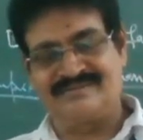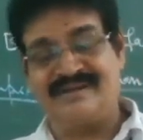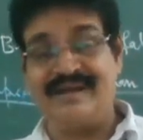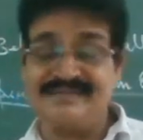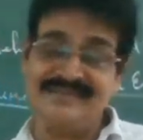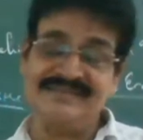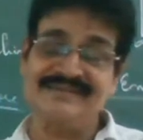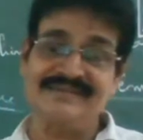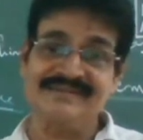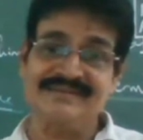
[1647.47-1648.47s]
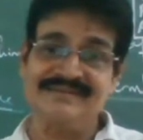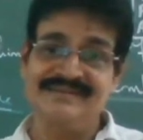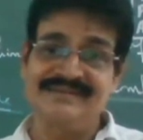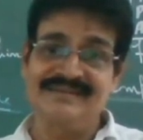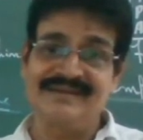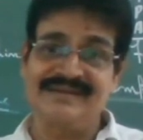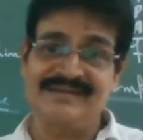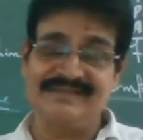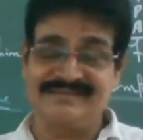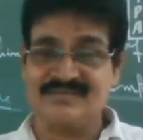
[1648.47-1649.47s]
As a result,
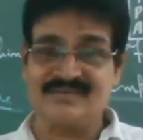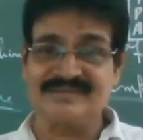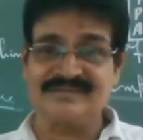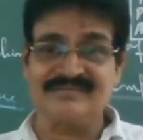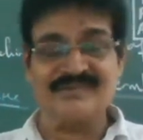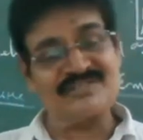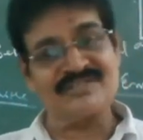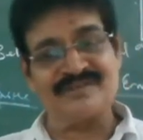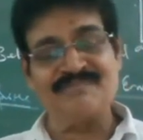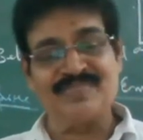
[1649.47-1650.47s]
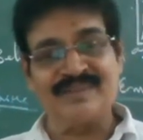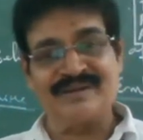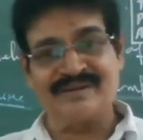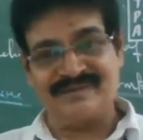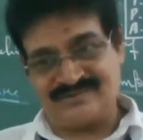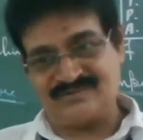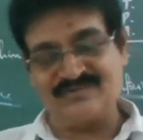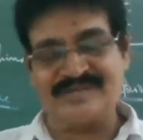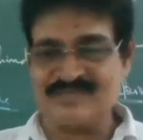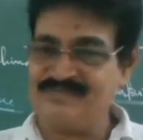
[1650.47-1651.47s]
this was the much
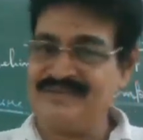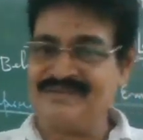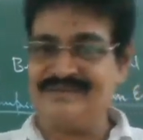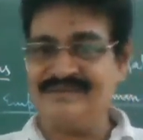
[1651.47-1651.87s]
to speak,